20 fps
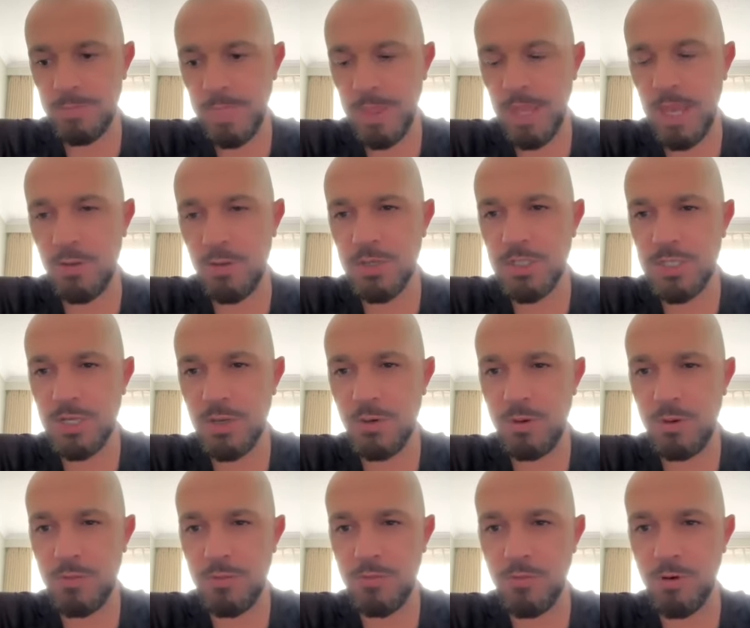We still
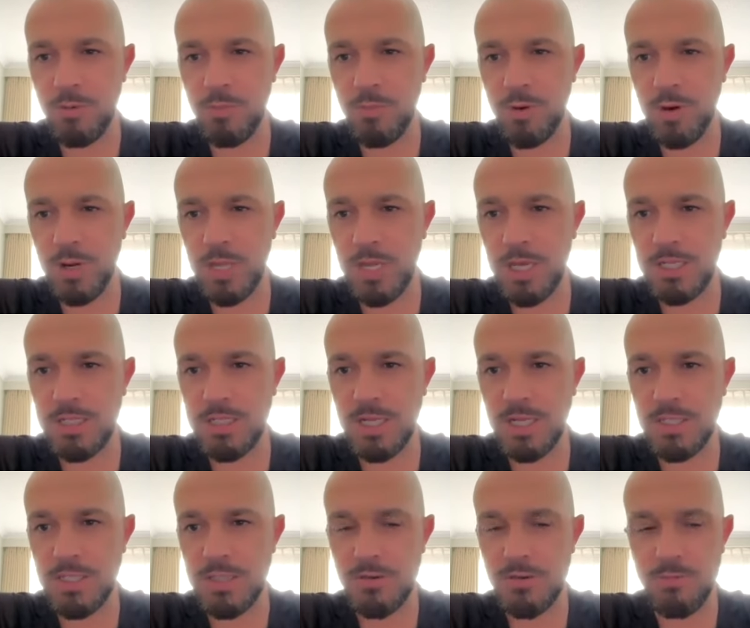went through a pretty
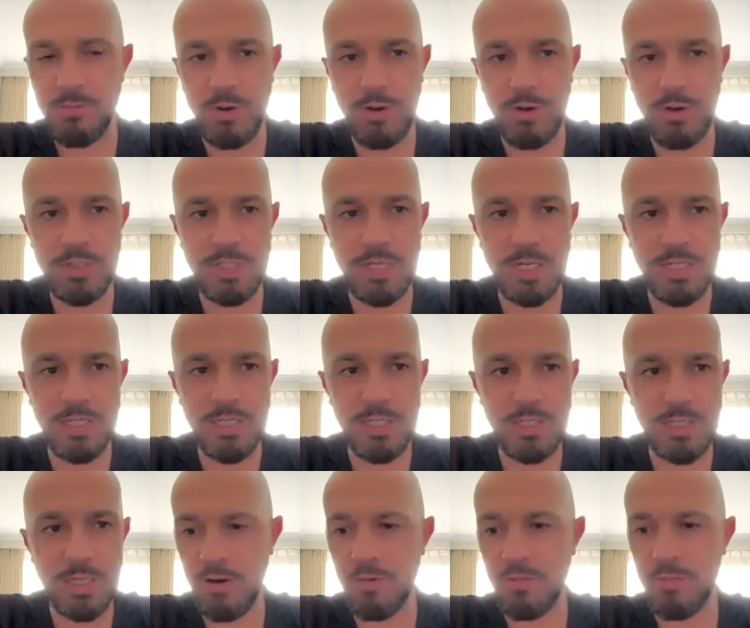extensive process
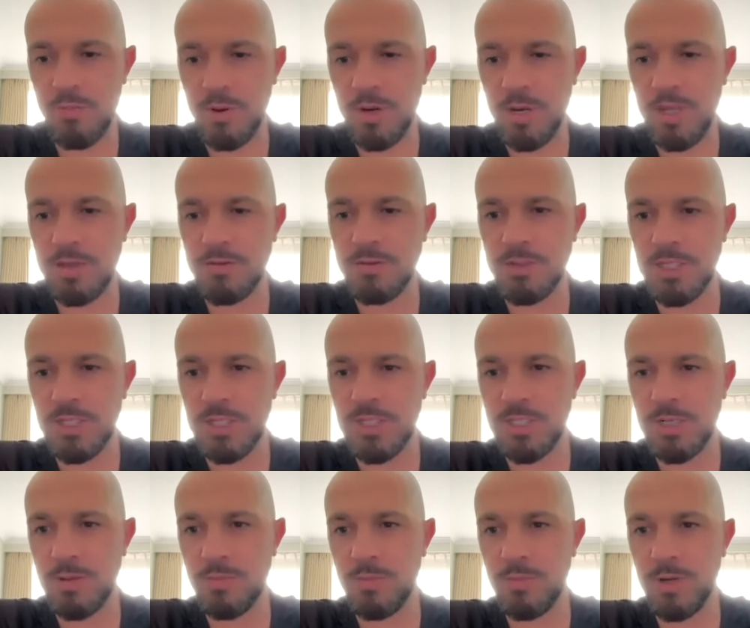to get her here
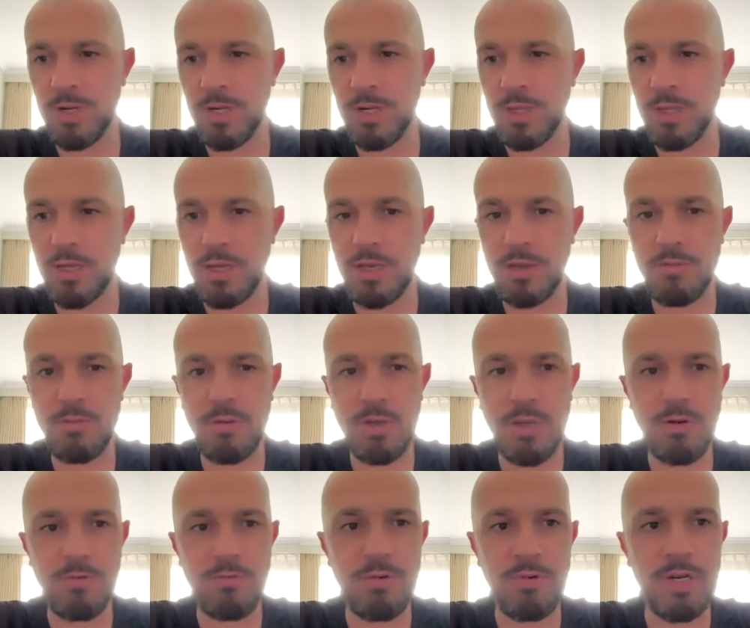and believe she's somebody
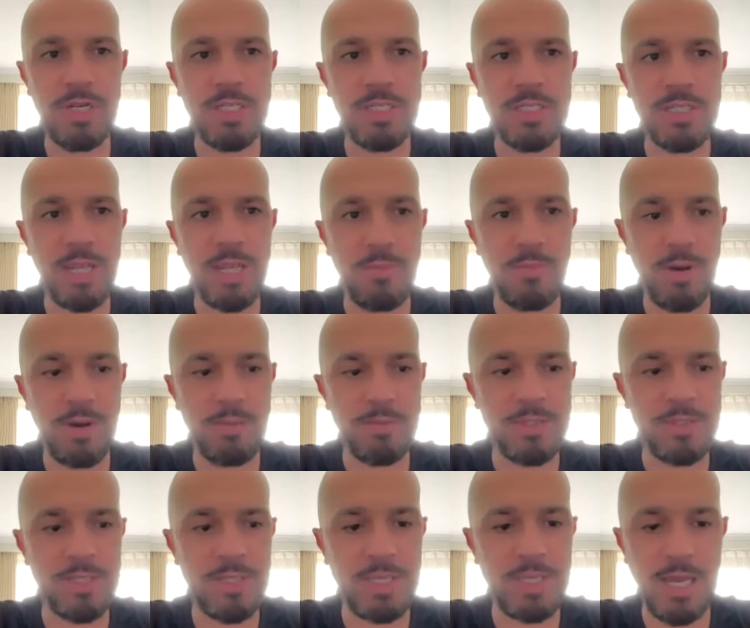that can really
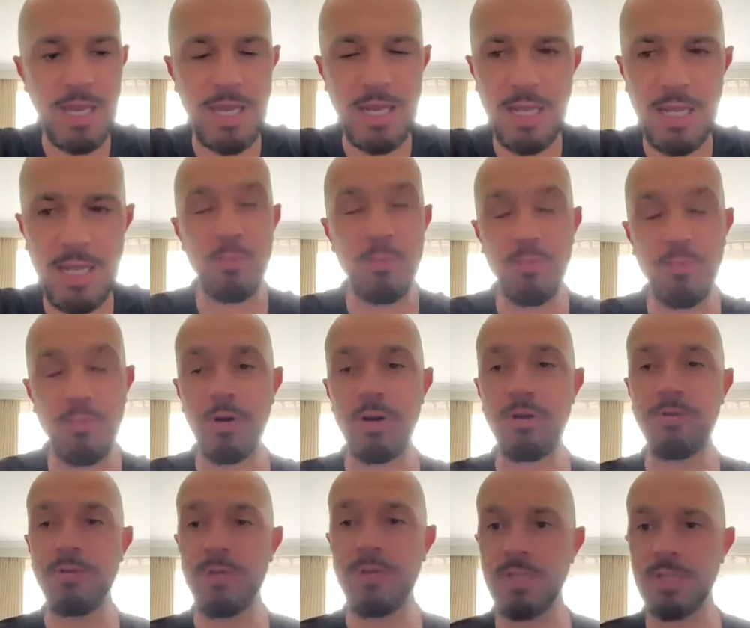step up to the A-League. And
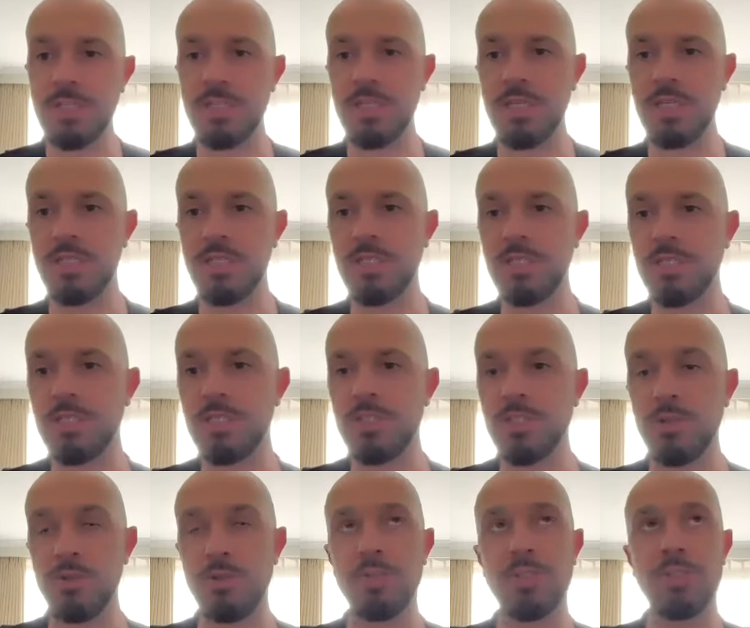we've seen in
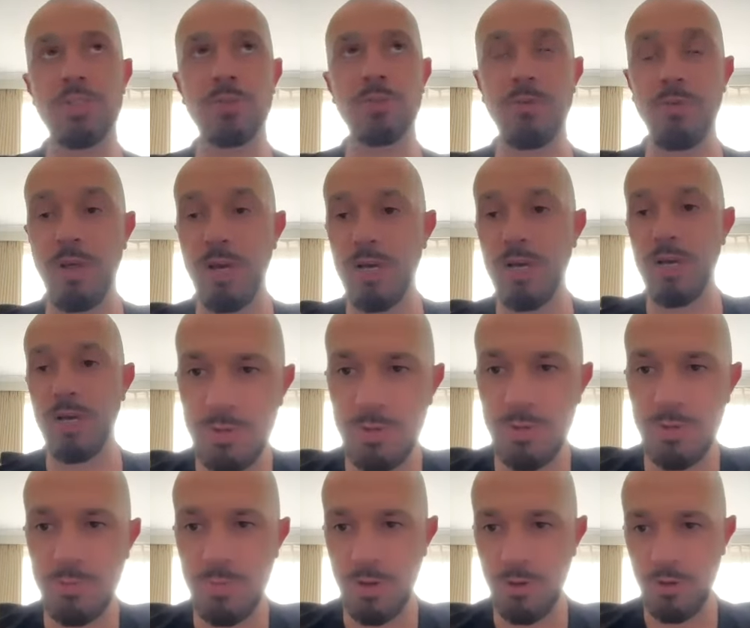previous seasons, not
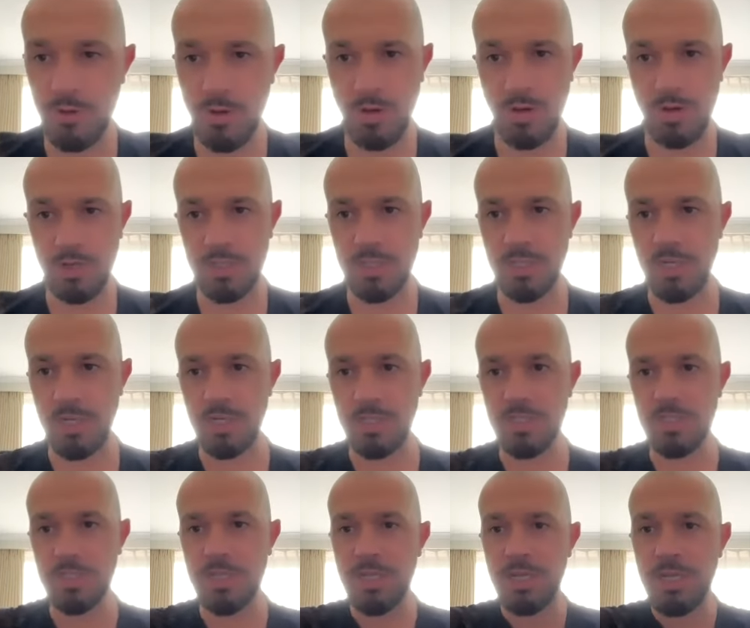just with us, with like
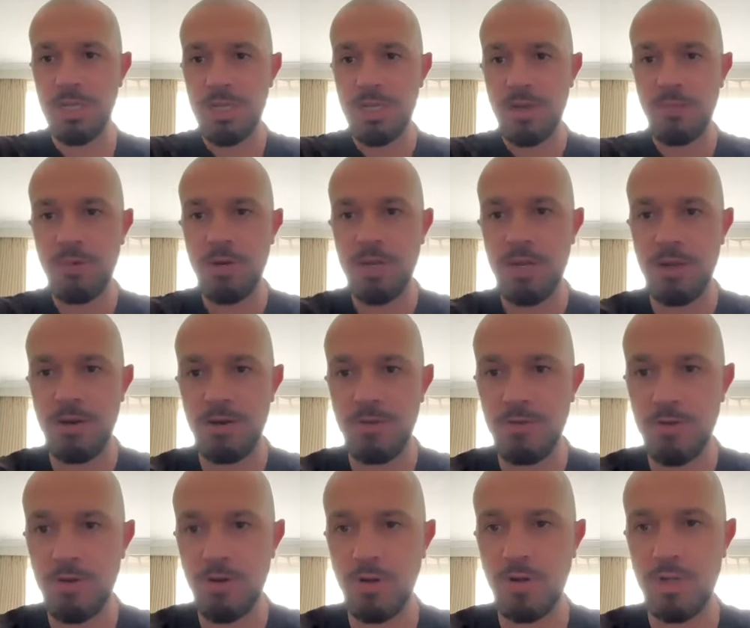Isabel Cox last year
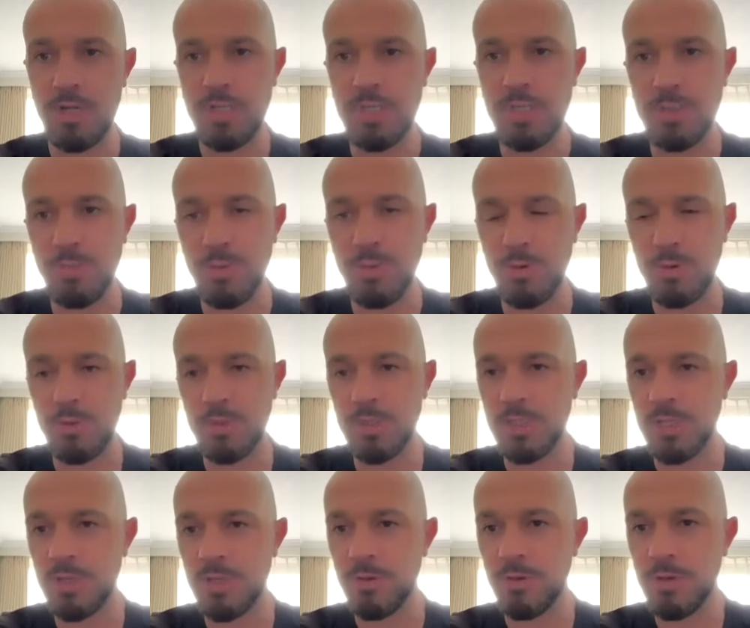coming out of college,
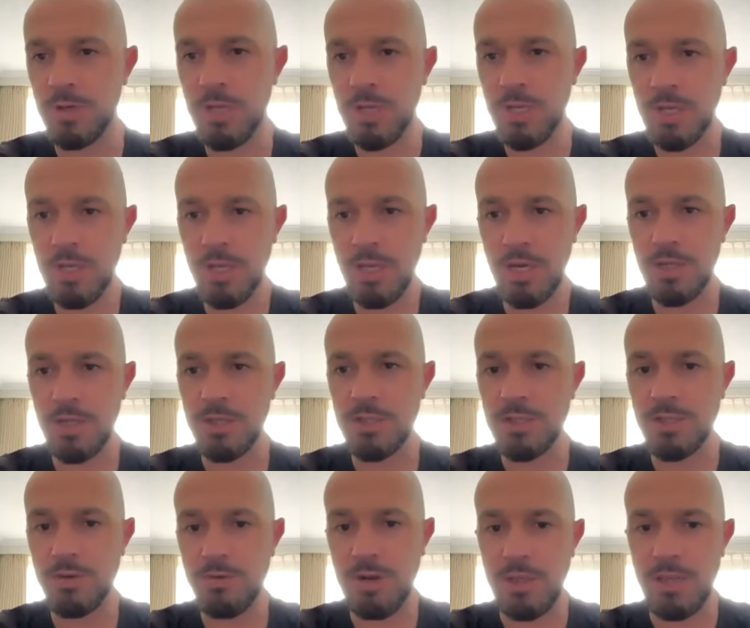but also
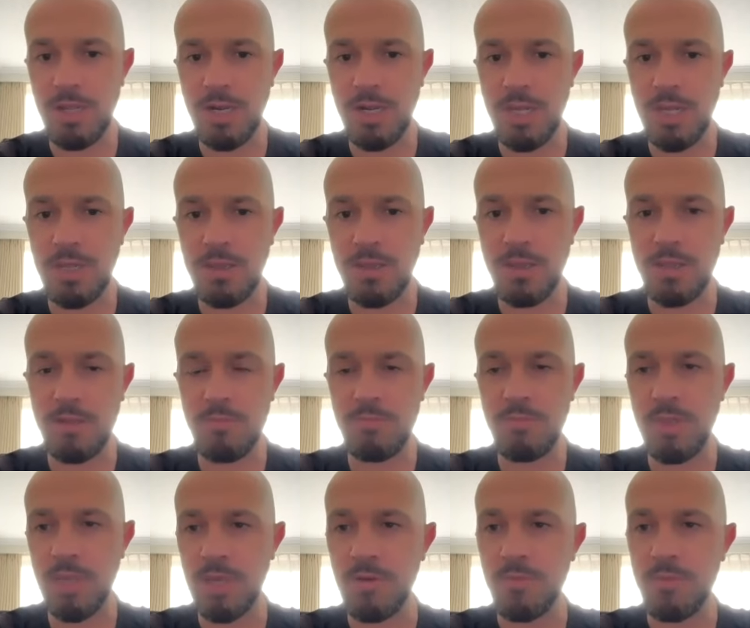others around the league
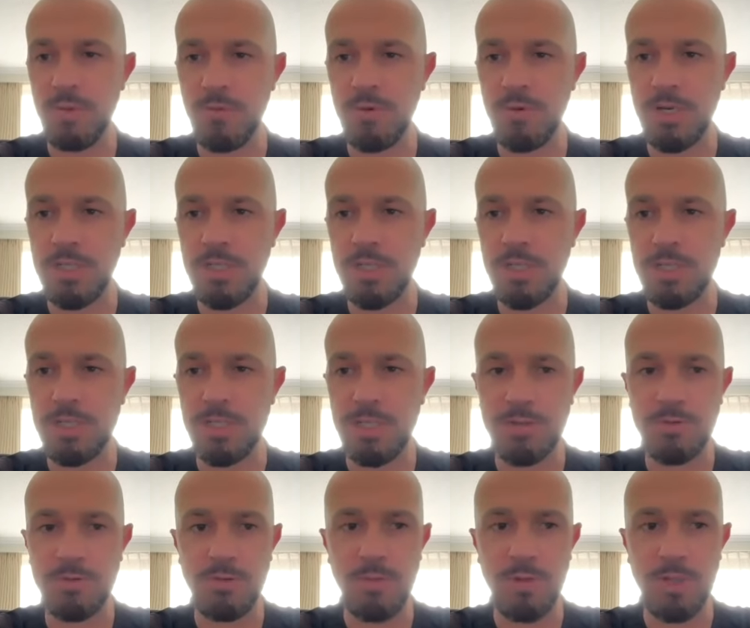that they can be really
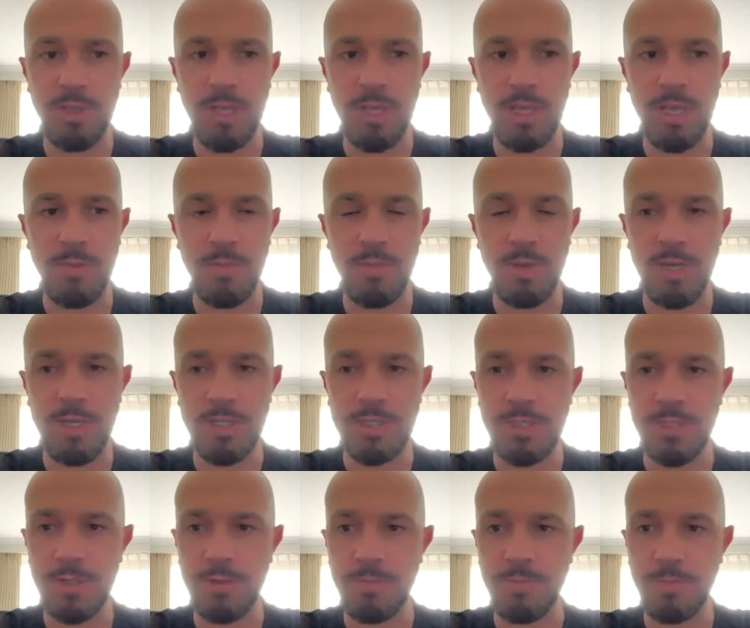successful when they come here.
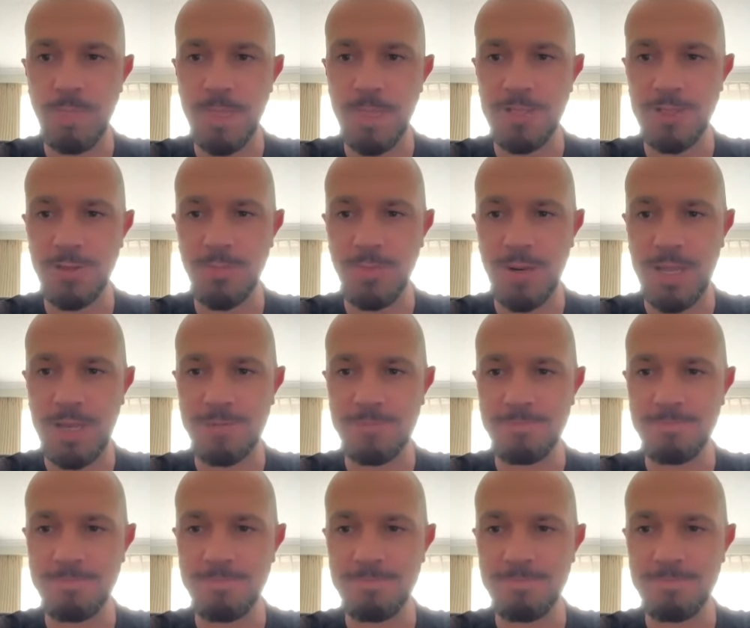So that's the plan.